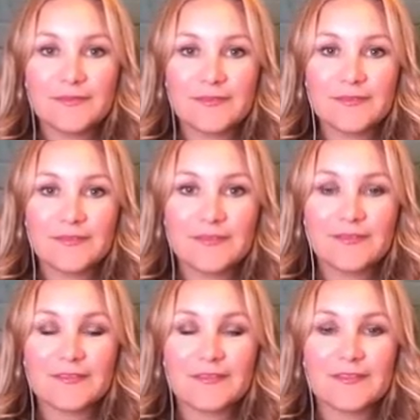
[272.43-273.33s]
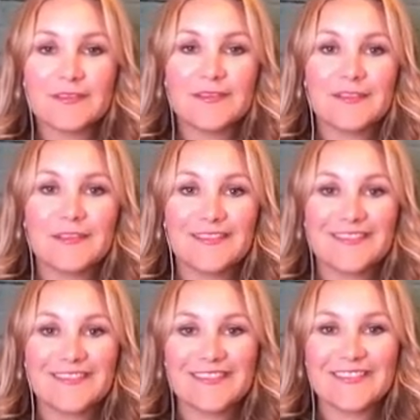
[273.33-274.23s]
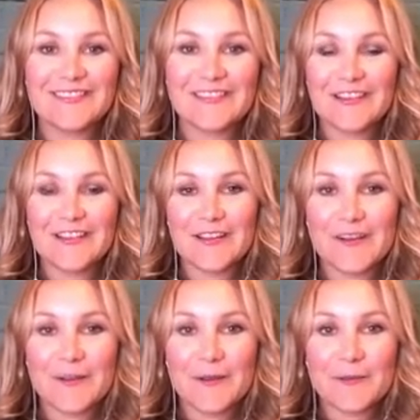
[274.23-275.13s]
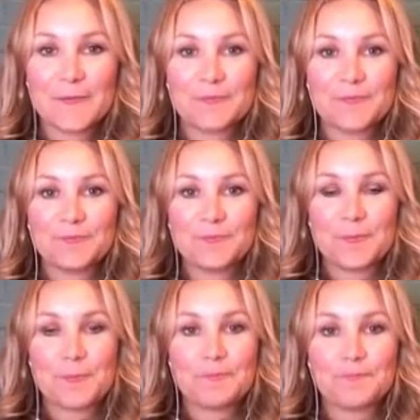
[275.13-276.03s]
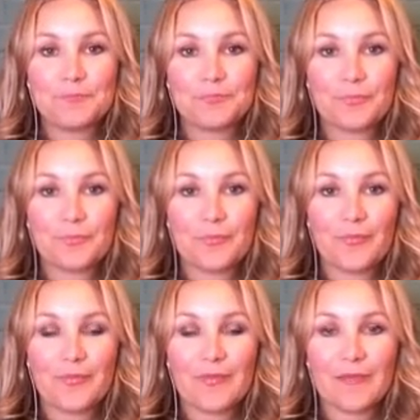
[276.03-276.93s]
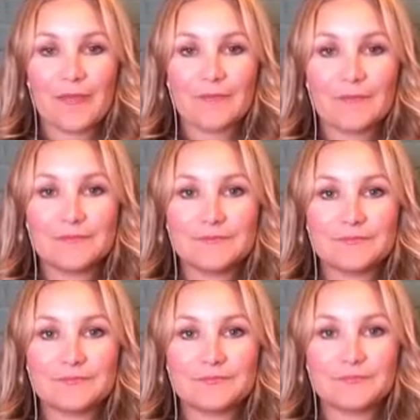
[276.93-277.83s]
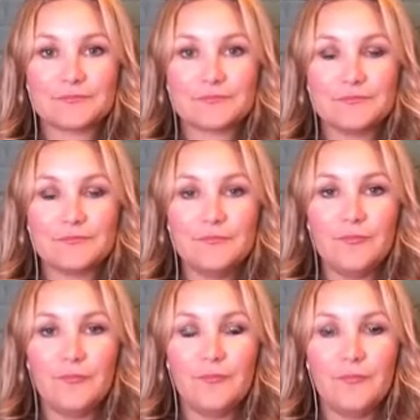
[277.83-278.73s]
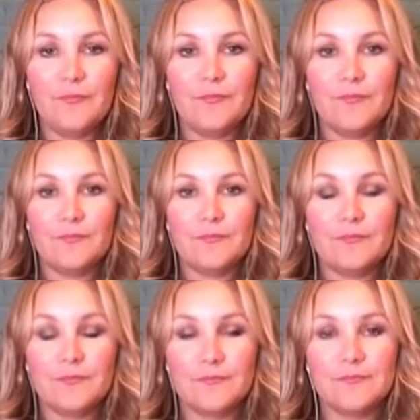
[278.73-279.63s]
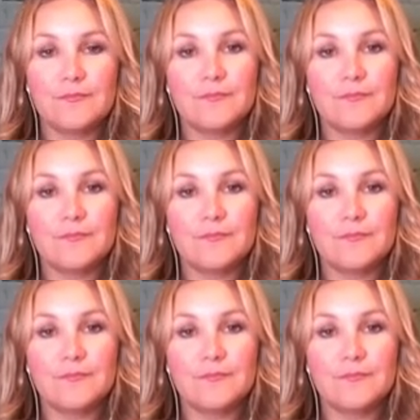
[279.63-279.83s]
No words are spoken by the person on screen.